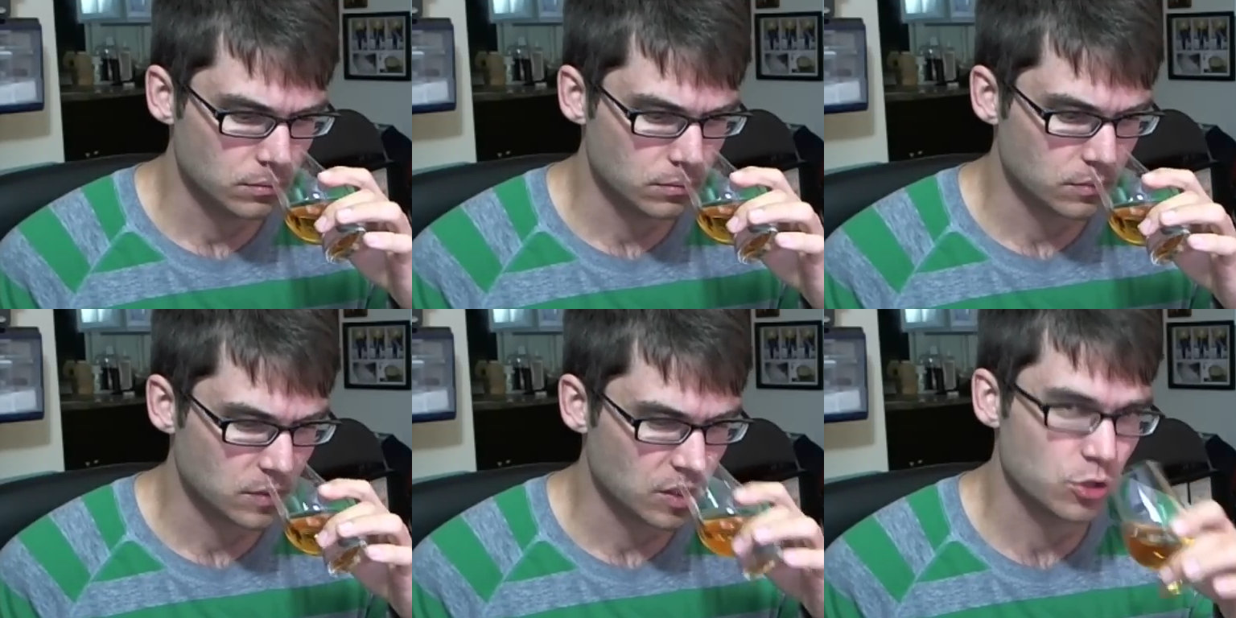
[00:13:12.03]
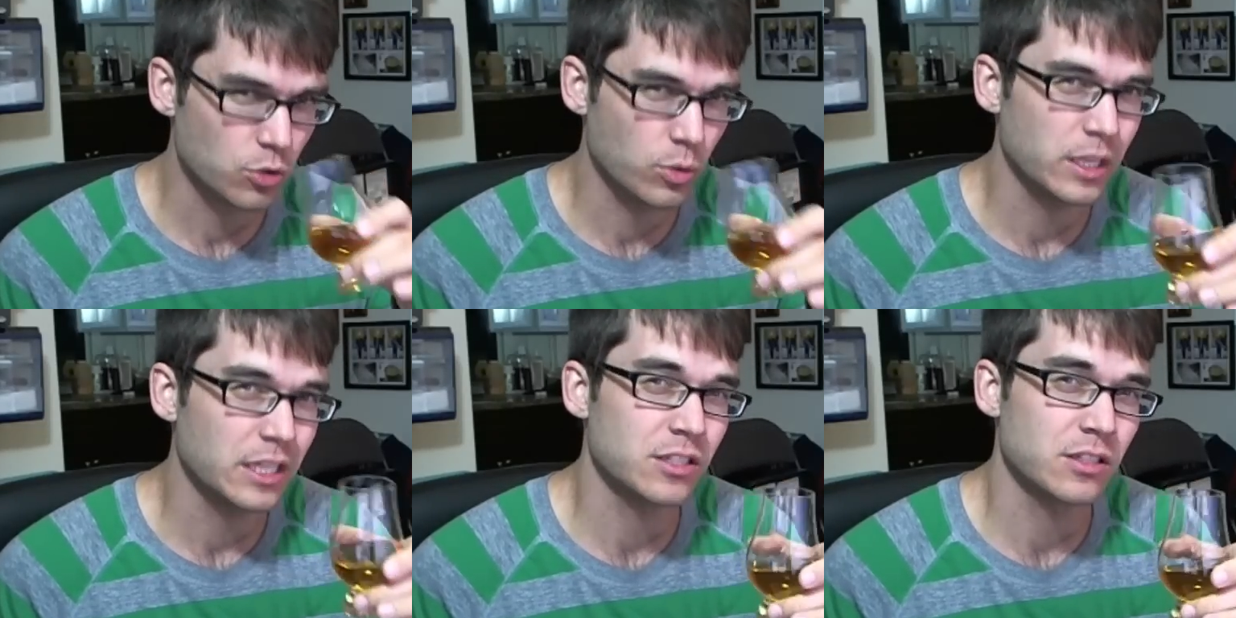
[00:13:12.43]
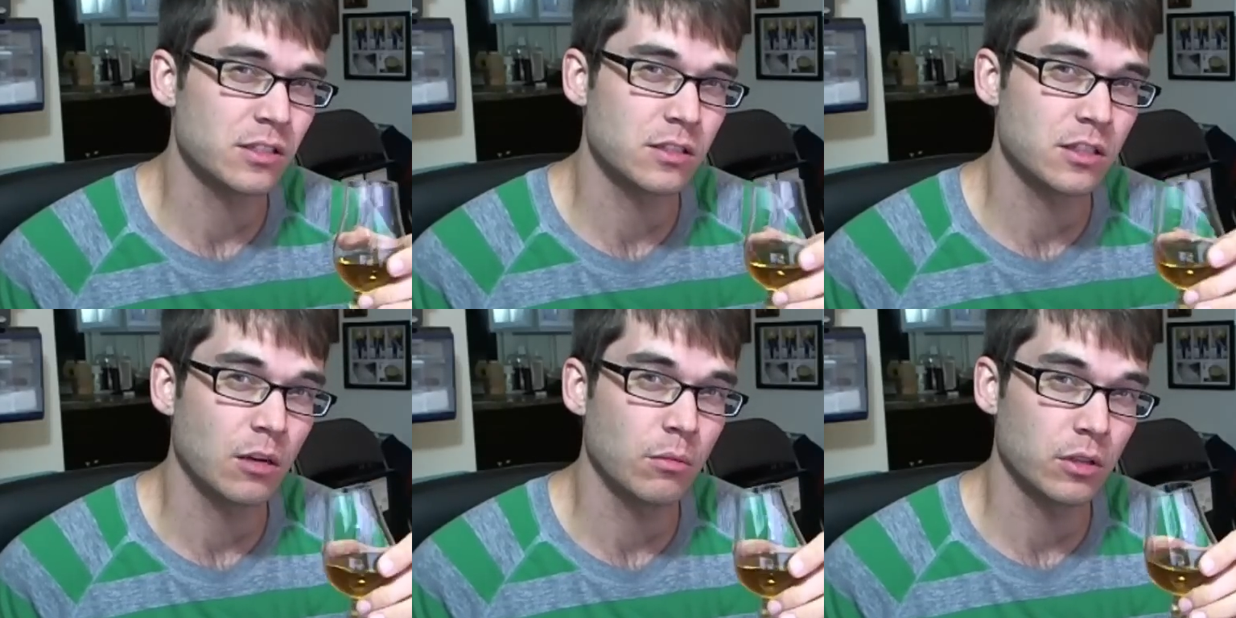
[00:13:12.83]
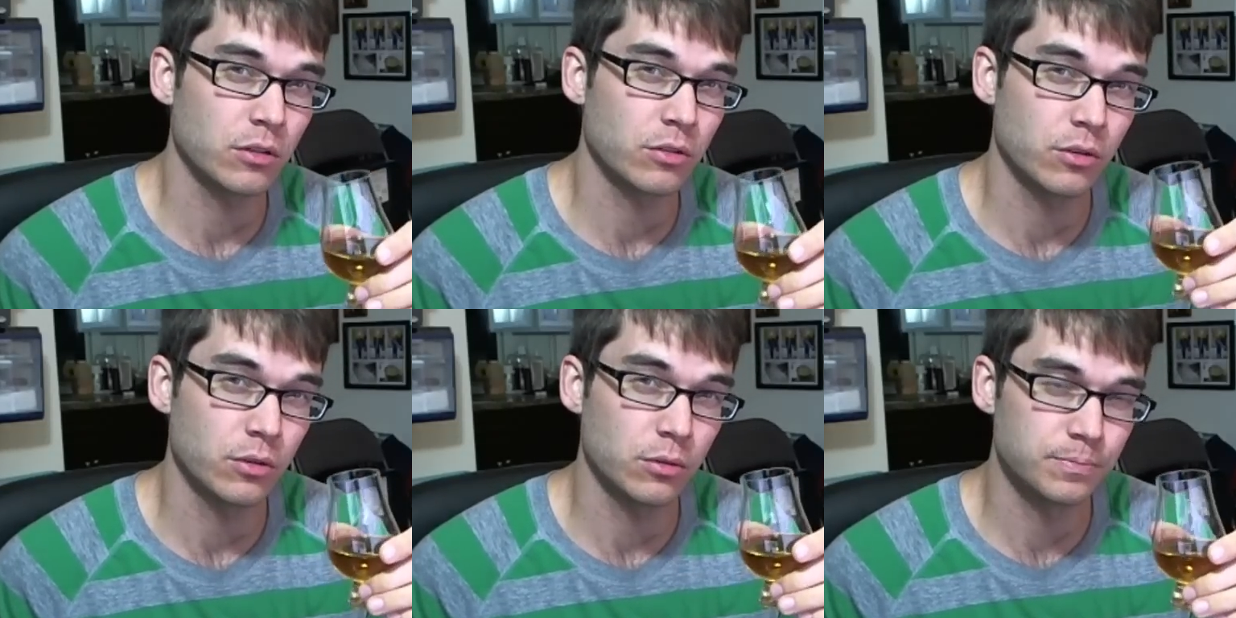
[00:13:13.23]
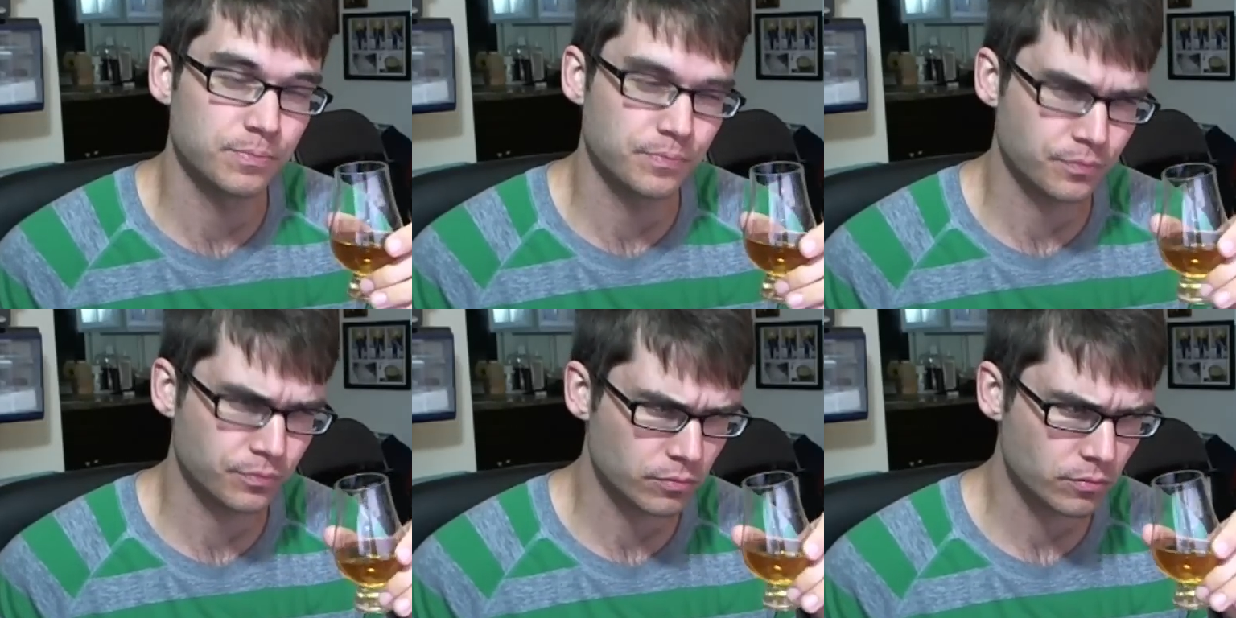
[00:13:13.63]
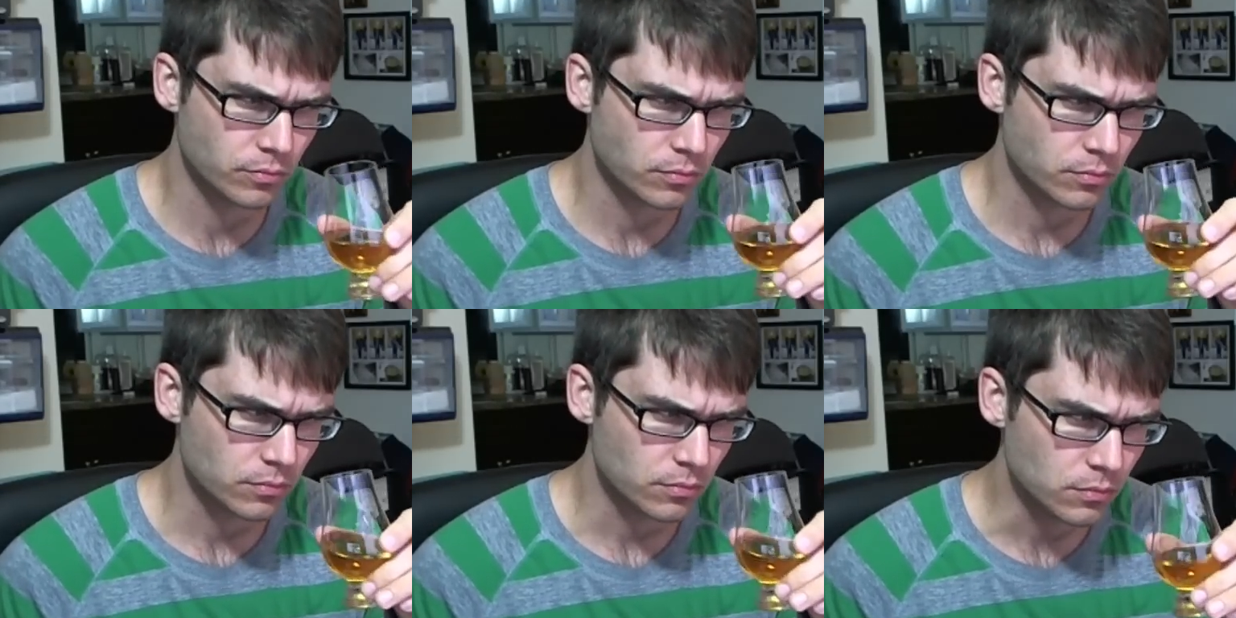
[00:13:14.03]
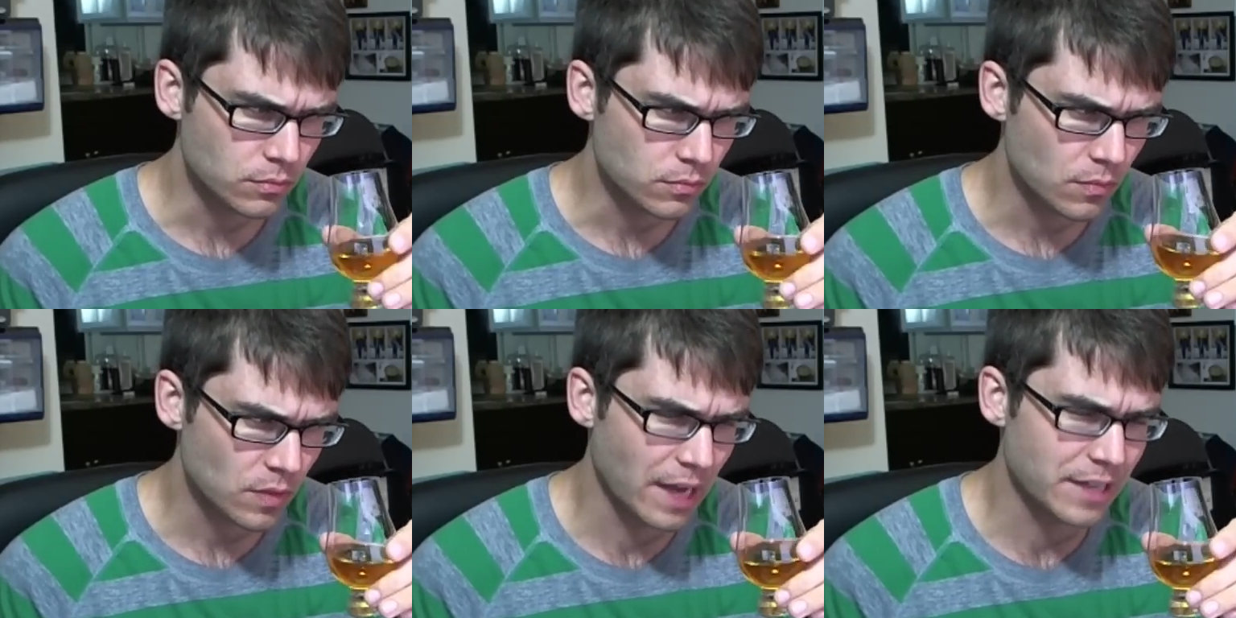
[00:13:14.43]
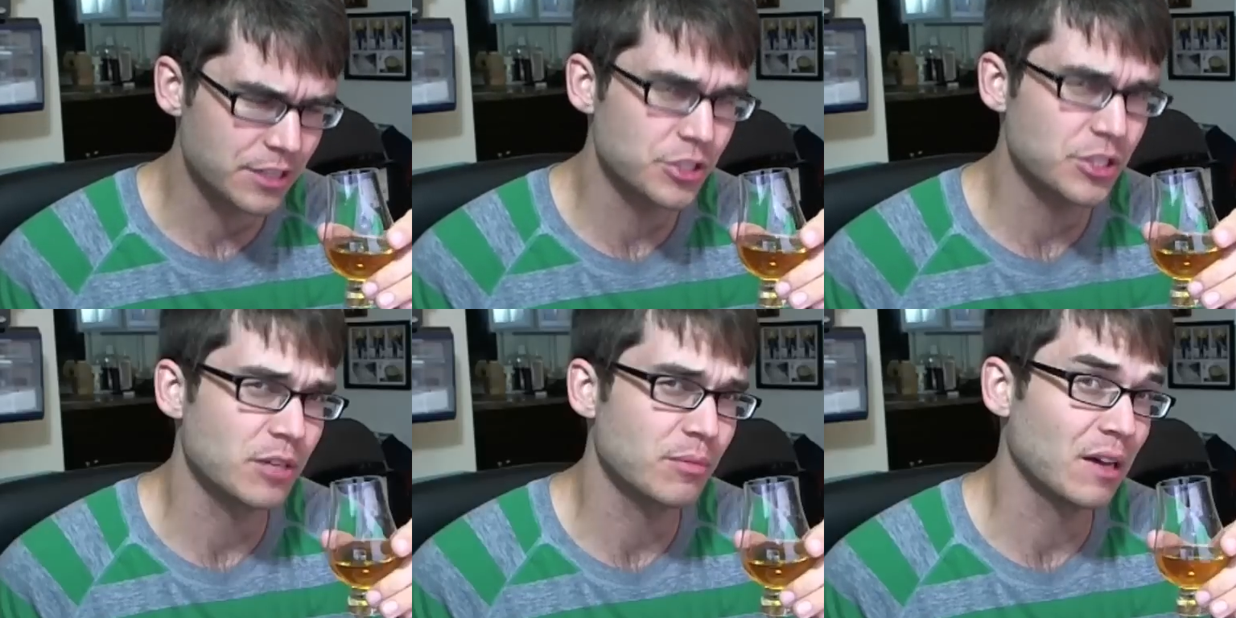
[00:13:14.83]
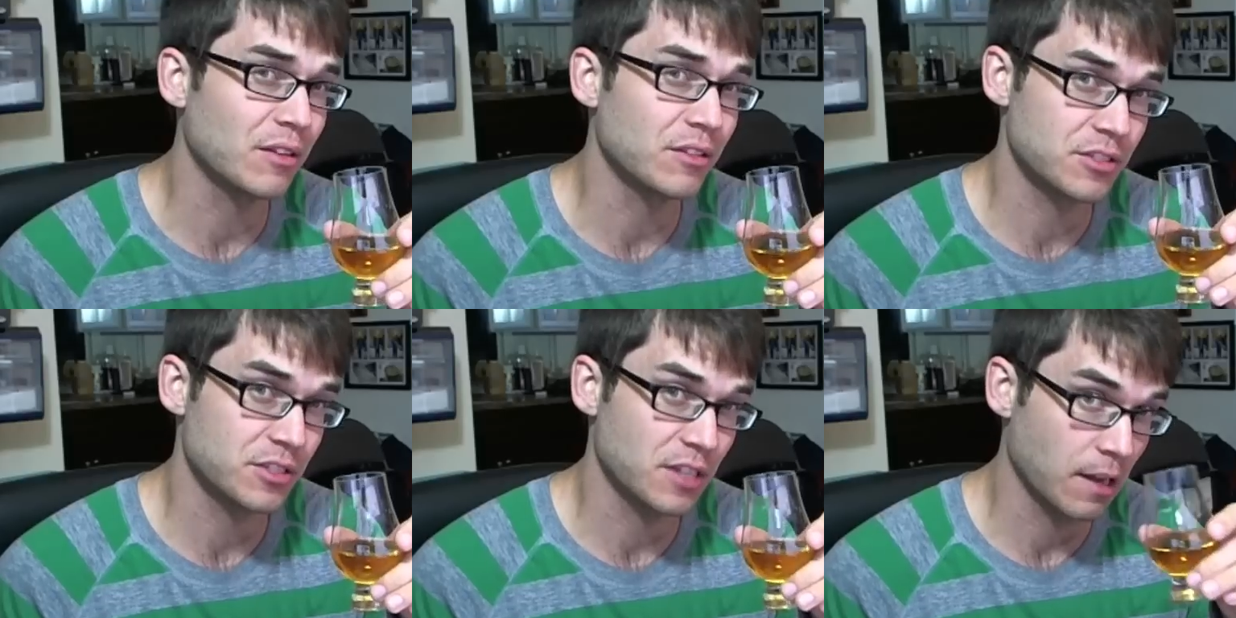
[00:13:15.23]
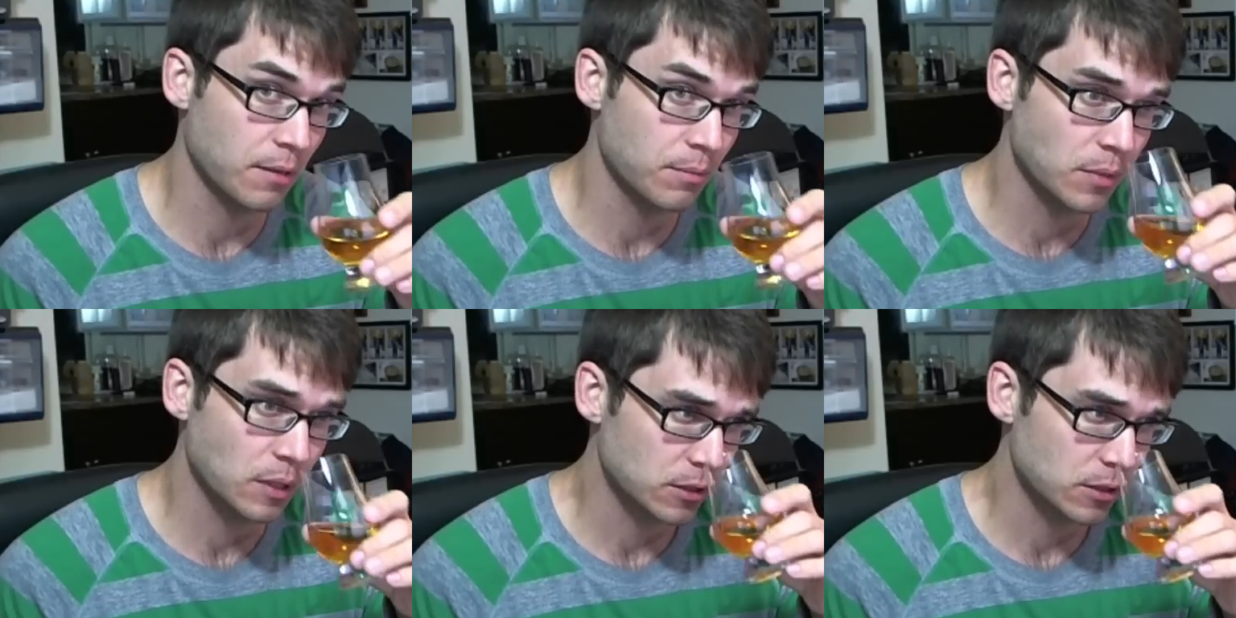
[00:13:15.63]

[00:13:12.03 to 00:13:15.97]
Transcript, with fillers: sweetness is coming through actually about the same